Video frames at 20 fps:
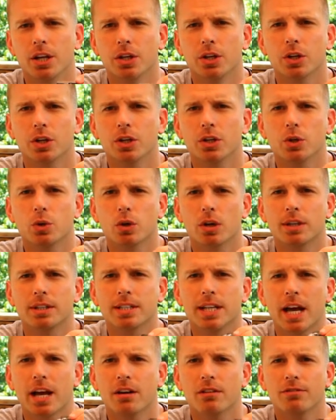you can do a
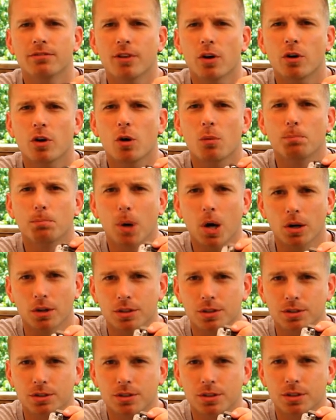10 photo
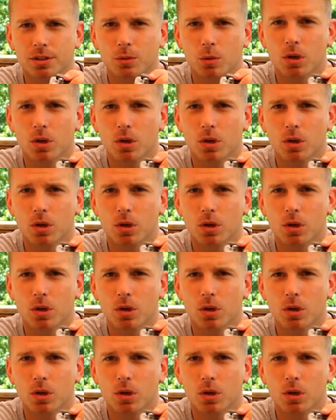burst